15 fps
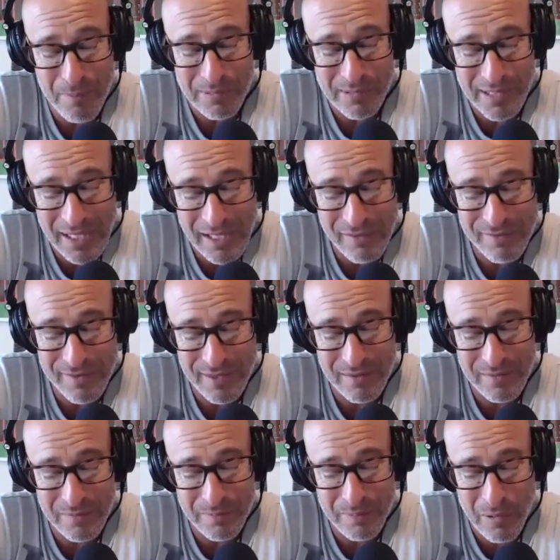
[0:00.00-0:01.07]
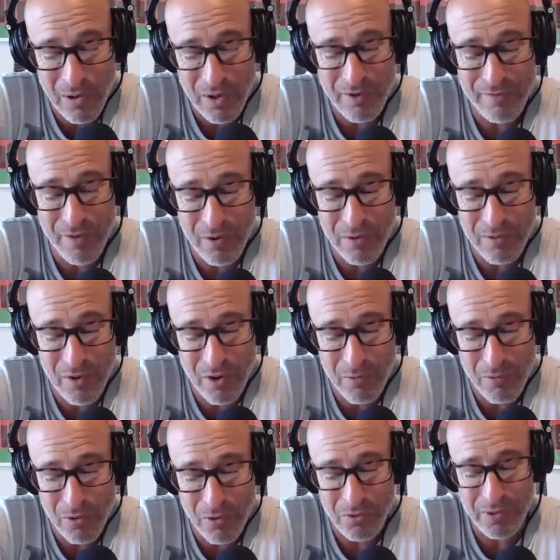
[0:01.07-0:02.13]
I believe that part of our
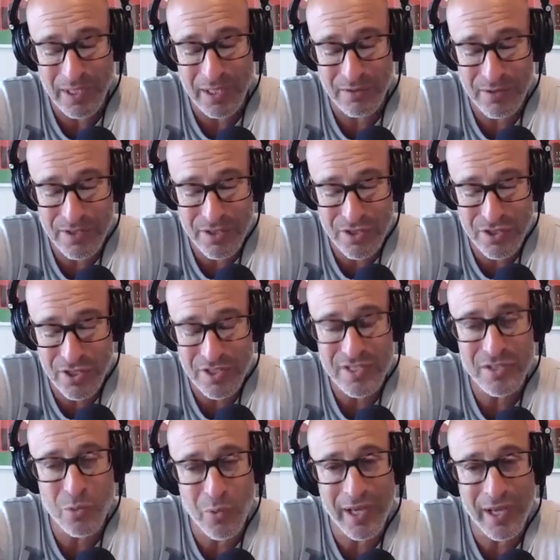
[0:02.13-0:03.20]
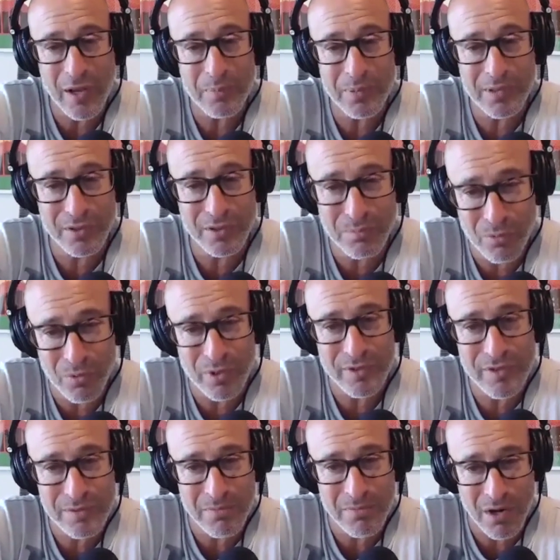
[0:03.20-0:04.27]
our role here is just to wake up a little
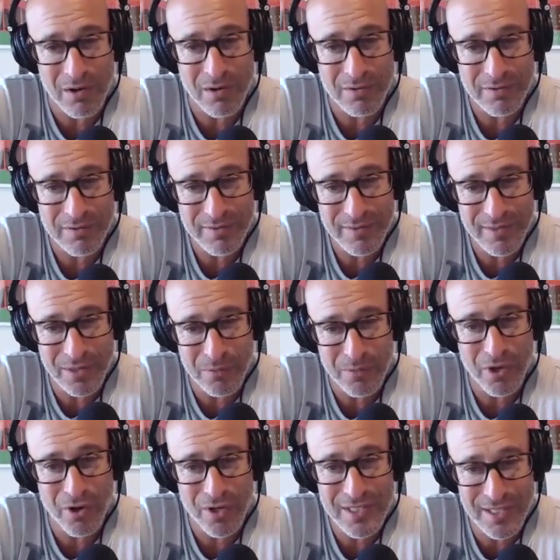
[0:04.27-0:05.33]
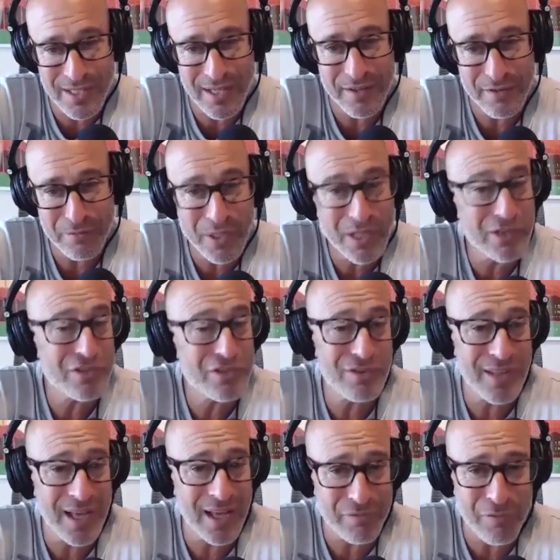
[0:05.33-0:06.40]
more tomorrow than we are today. If we could
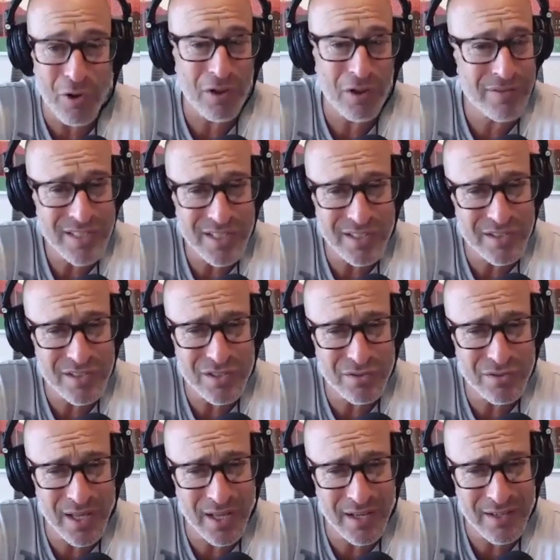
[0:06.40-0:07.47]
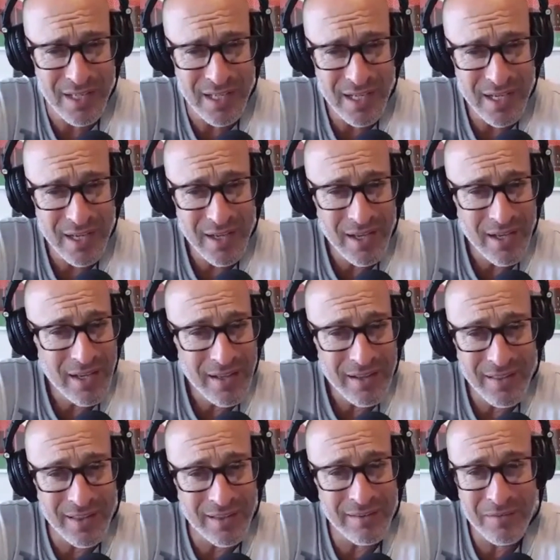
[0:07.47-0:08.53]
do that, if all of us could just do that,
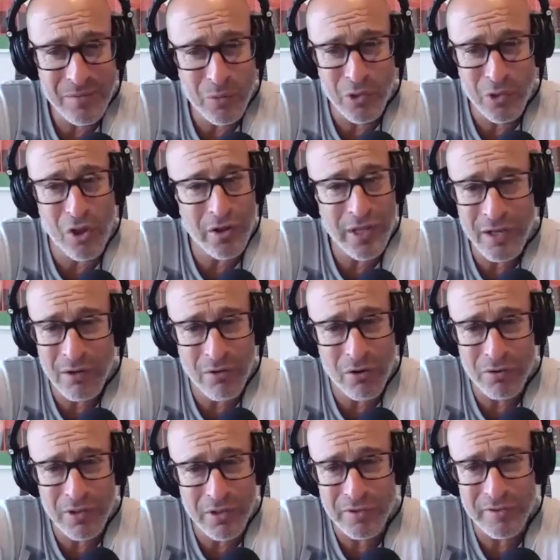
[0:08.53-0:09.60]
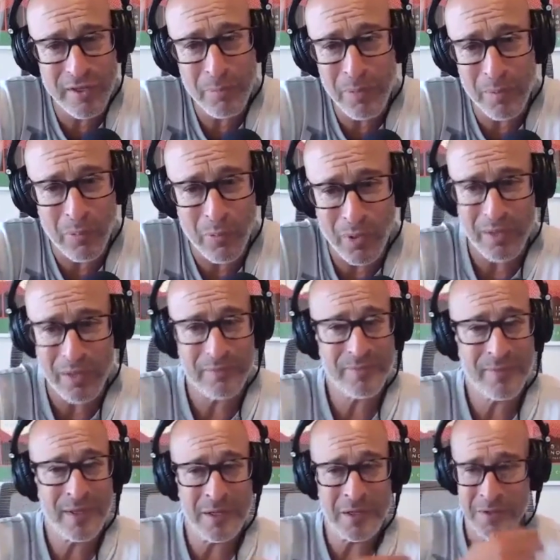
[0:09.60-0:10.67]
then we'll all hit our own little tipping point.
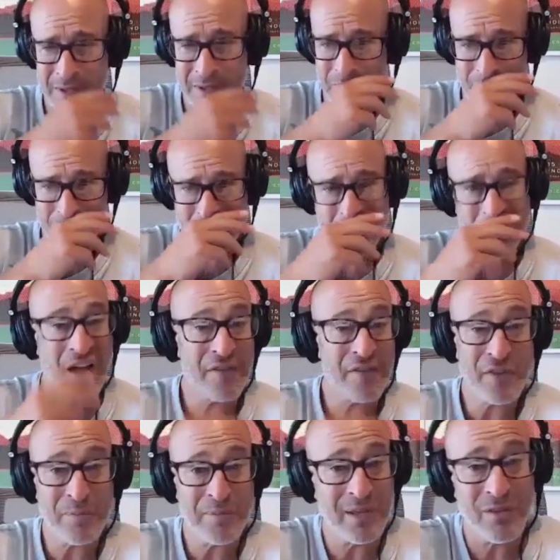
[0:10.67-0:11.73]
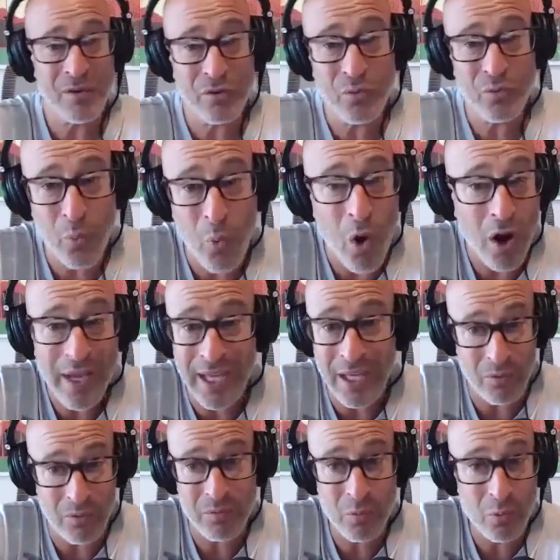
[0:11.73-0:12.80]
You know, and we don't have to be those
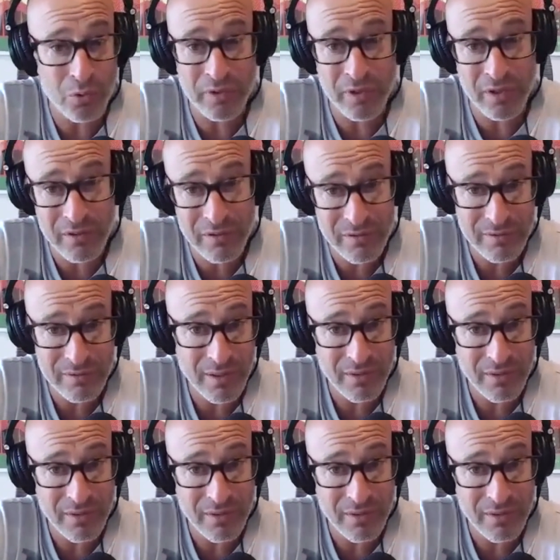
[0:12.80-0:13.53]
walking wounded.